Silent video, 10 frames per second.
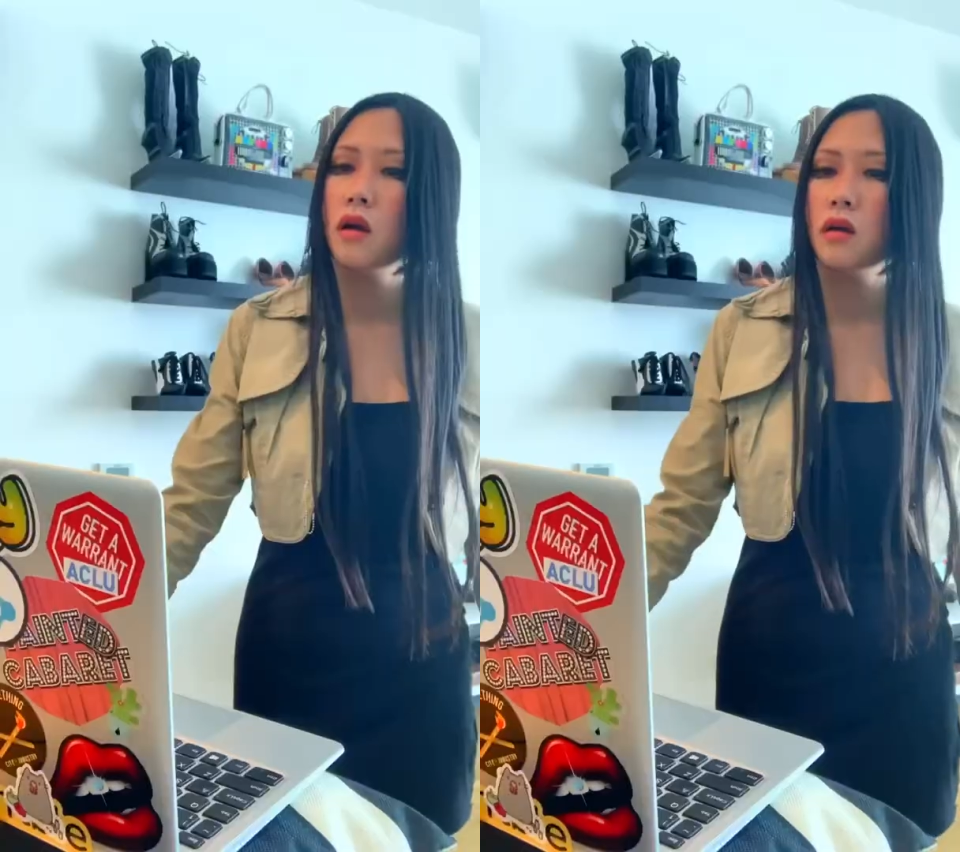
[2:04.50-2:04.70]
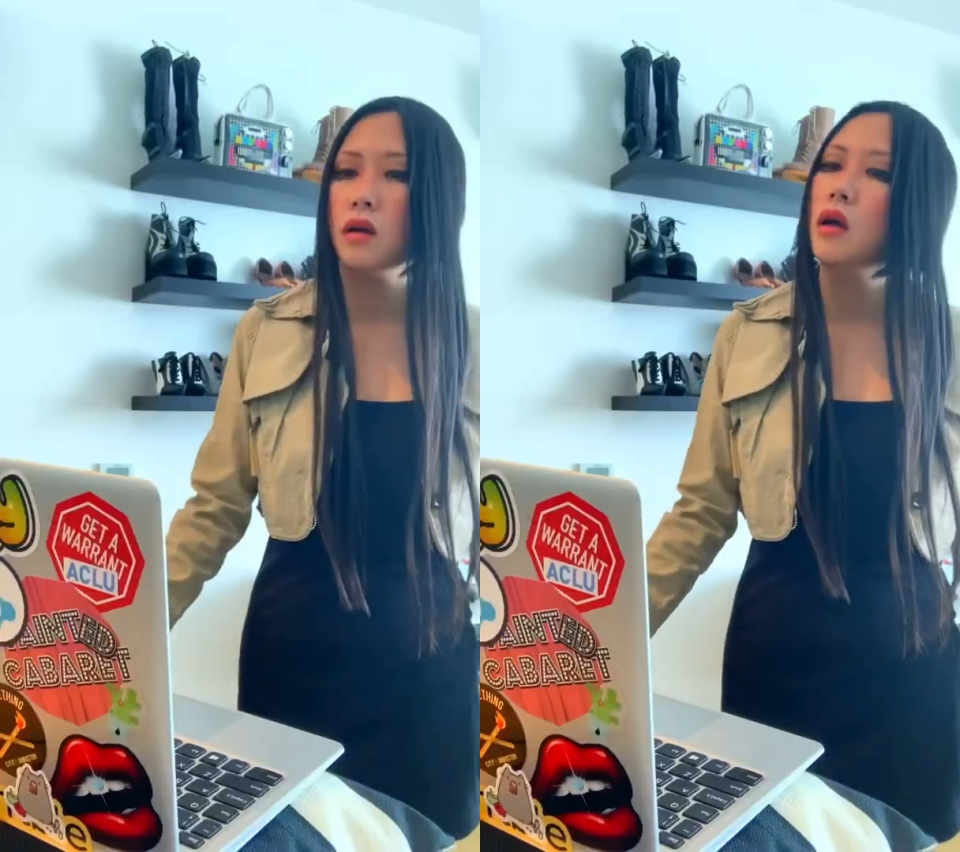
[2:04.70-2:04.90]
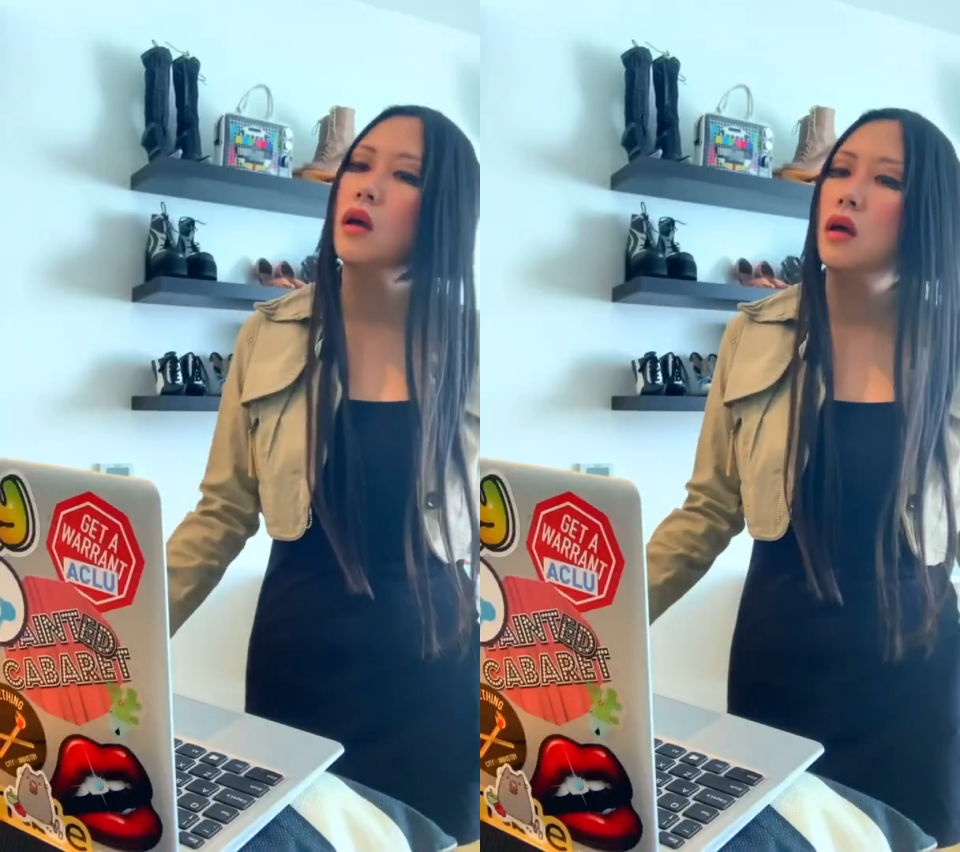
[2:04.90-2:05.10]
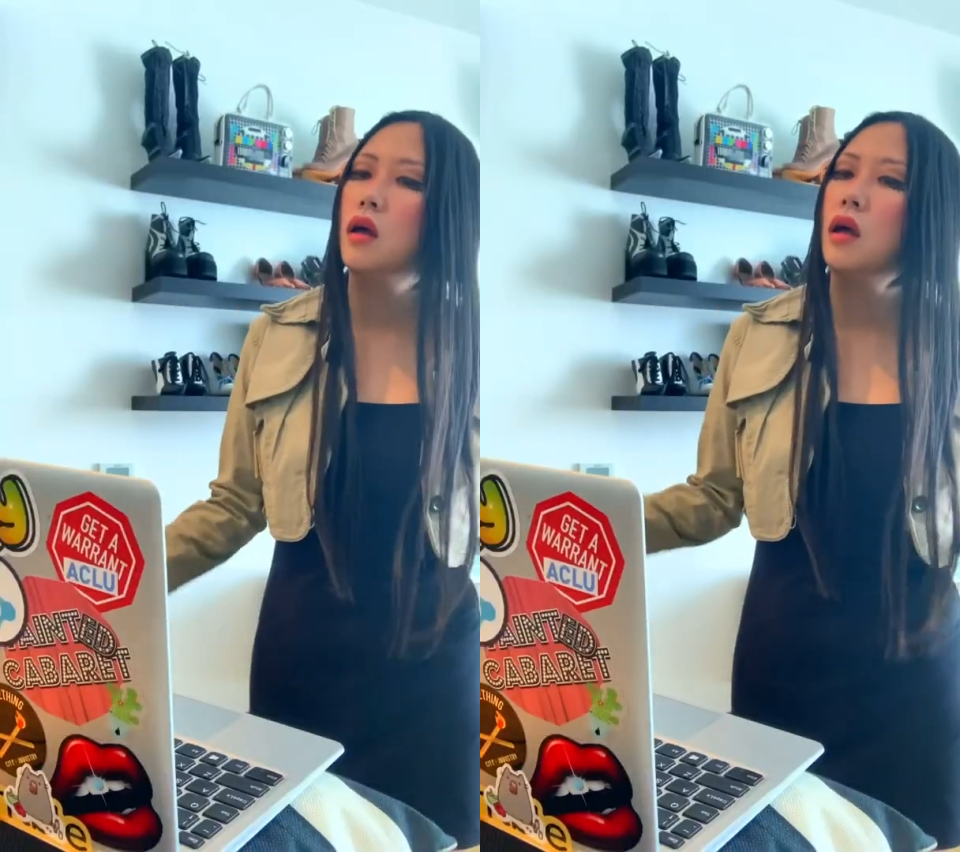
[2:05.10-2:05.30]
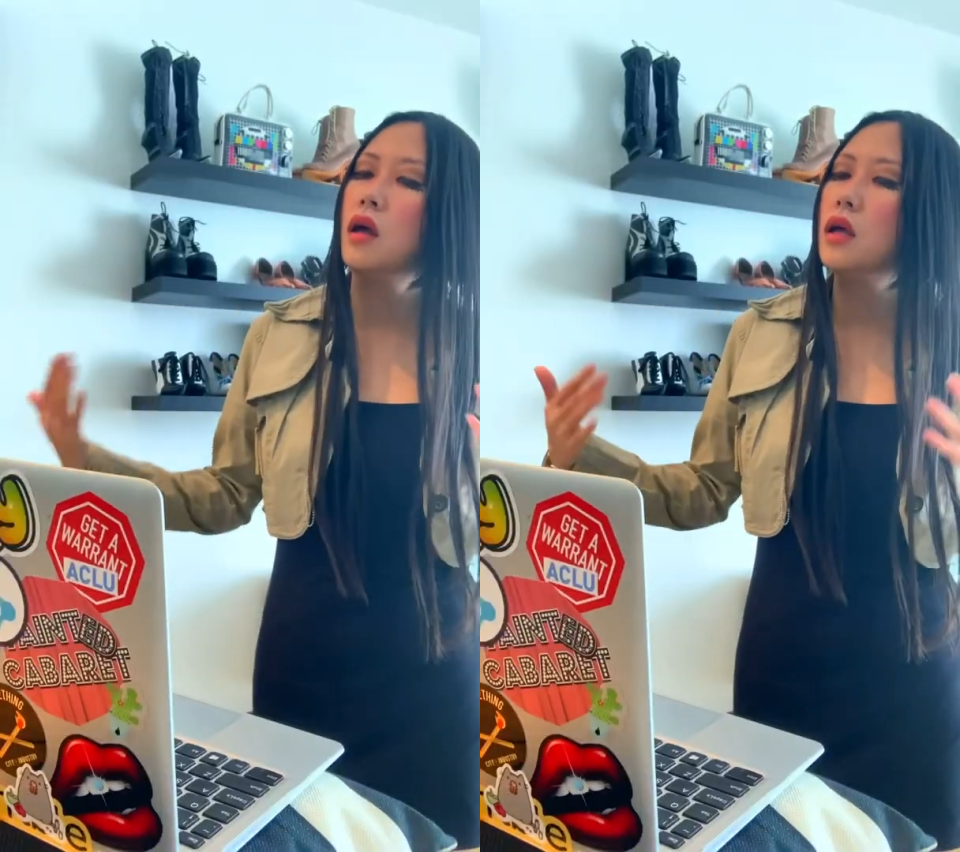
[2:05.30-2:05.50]
it.
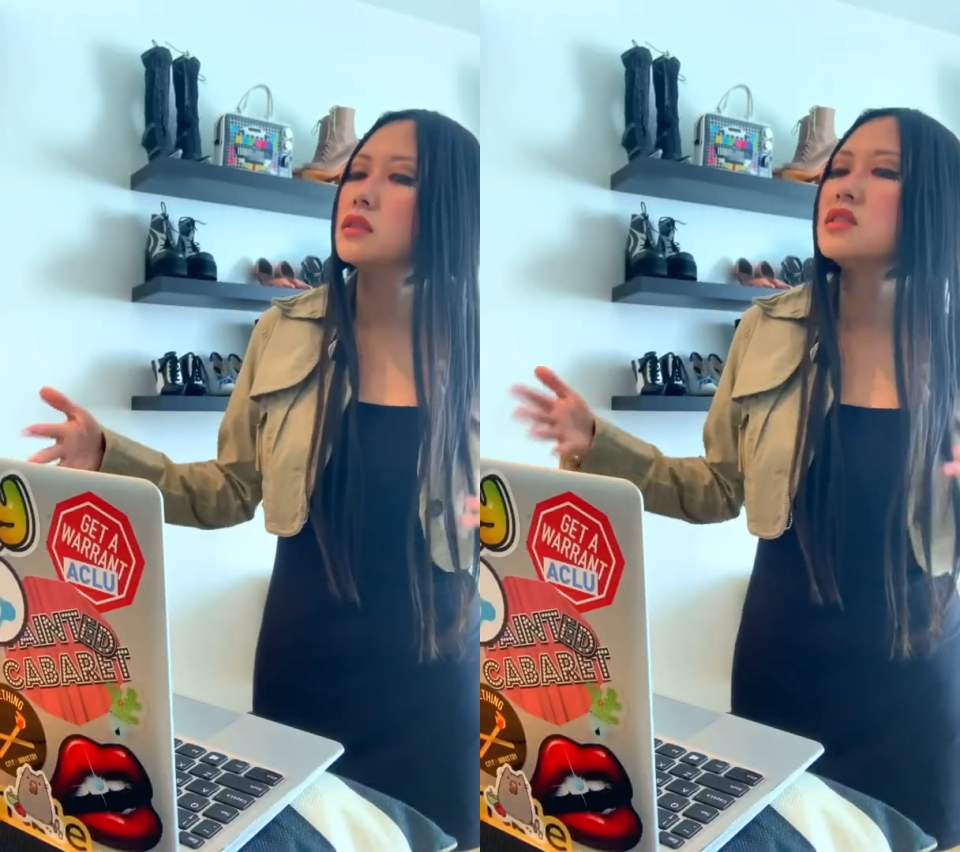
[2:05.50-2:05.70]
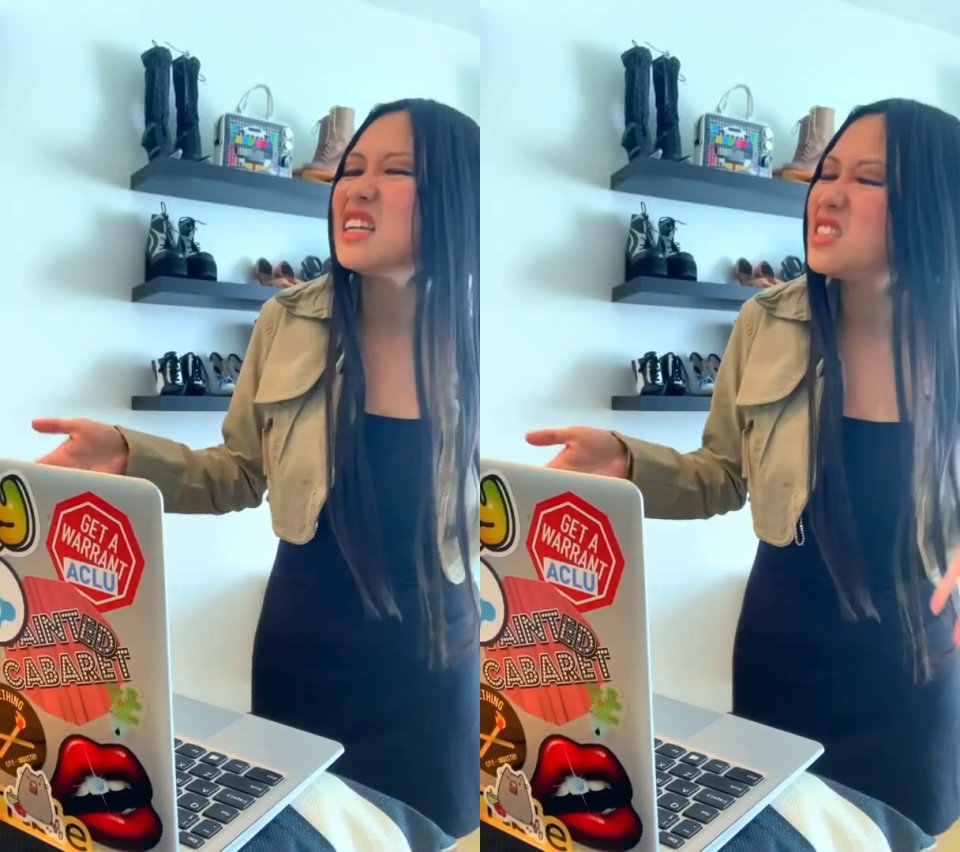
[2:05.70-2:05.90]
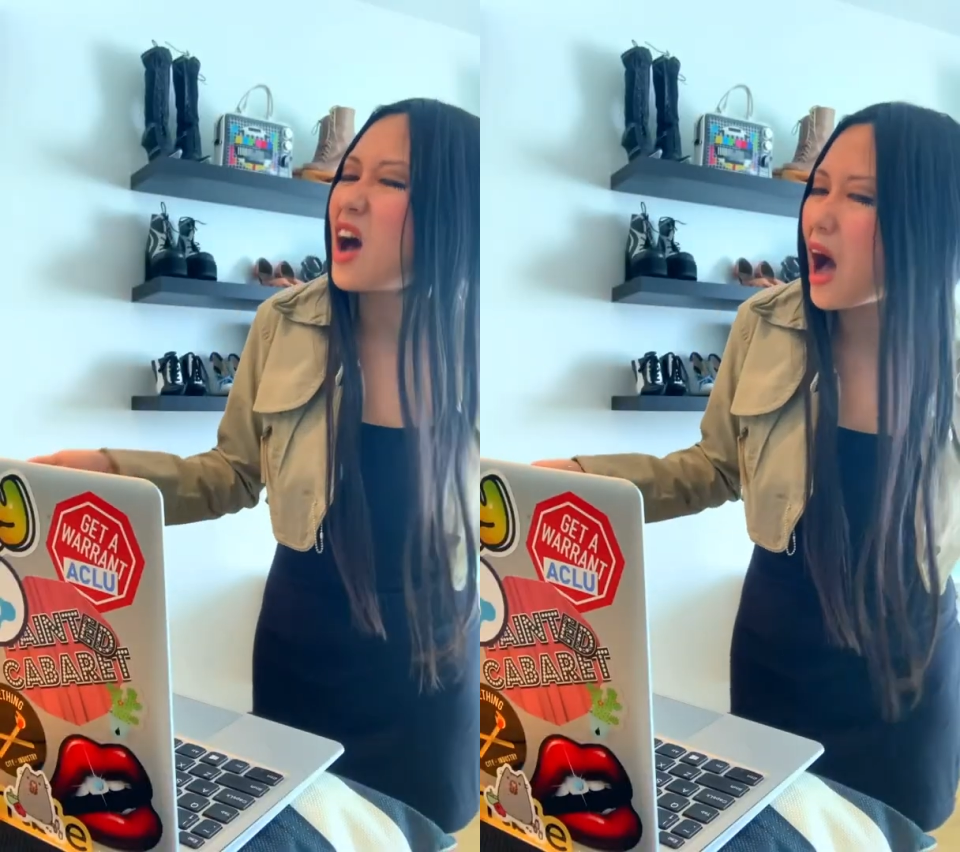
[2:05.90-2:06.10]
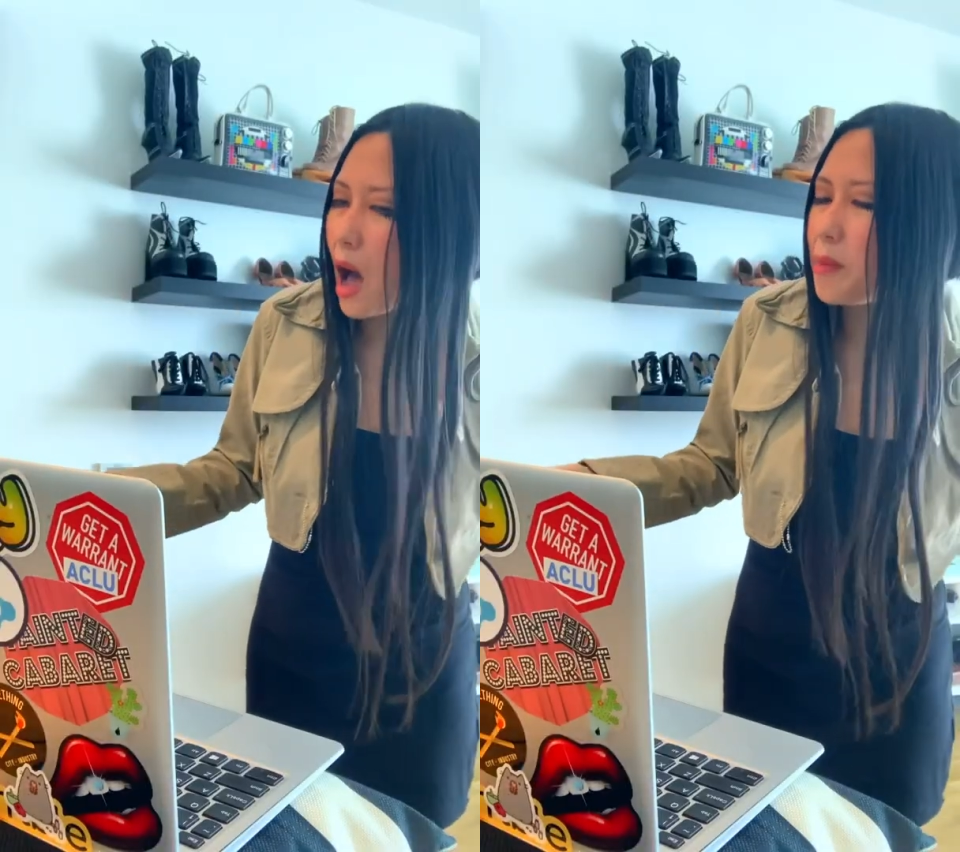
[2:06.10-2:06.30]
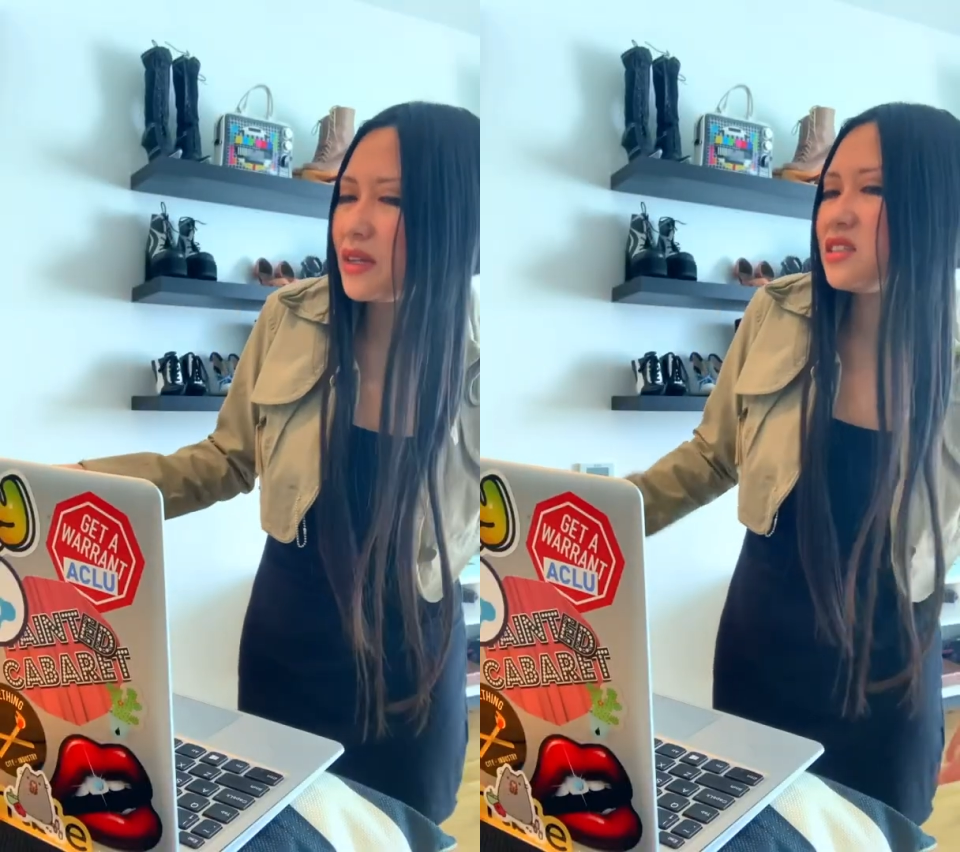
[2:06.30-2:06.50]
It's not a top,
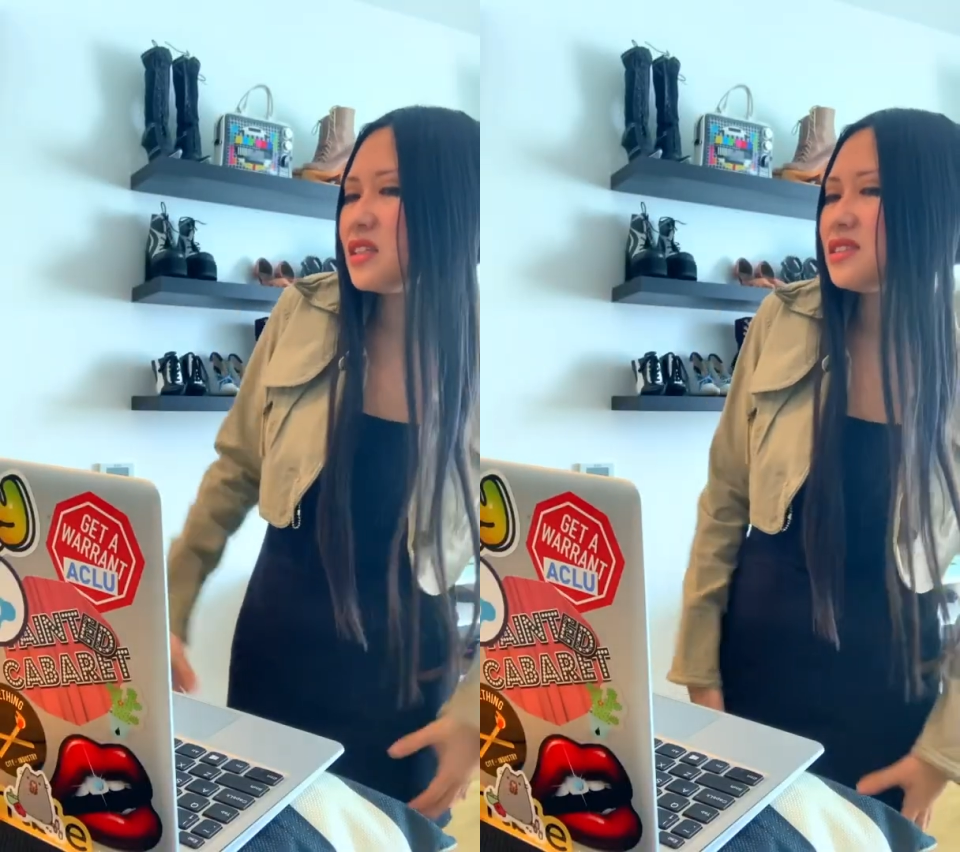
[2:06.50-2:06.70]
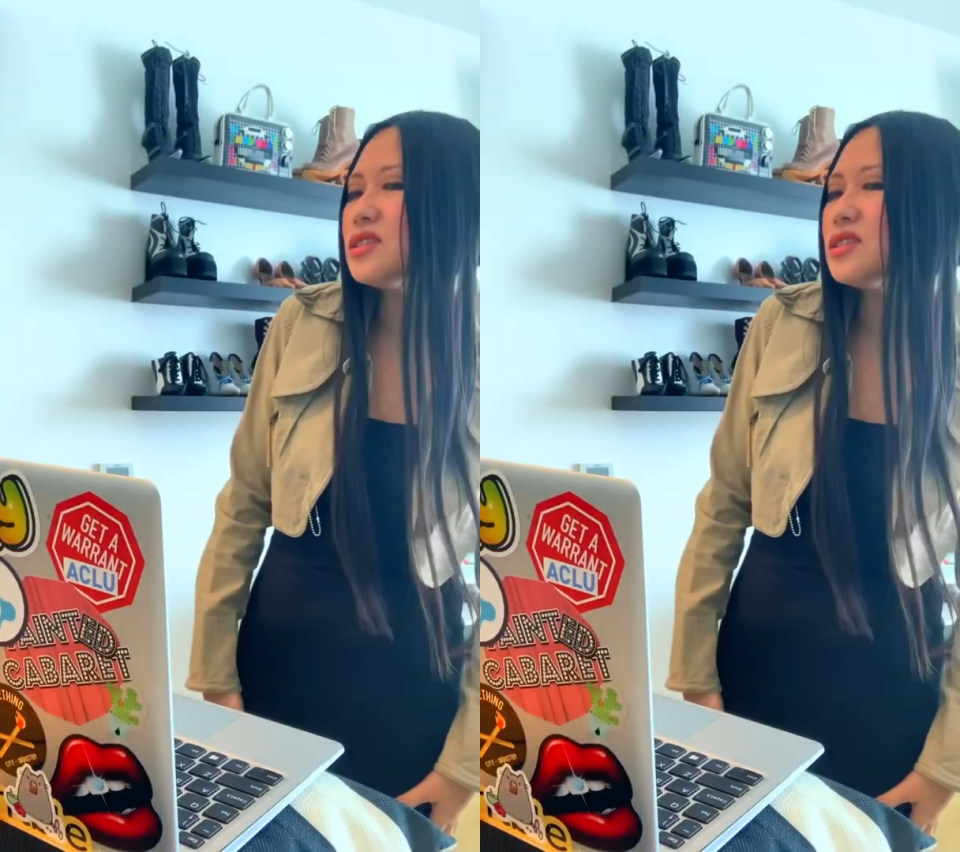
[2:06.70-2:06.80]
it's a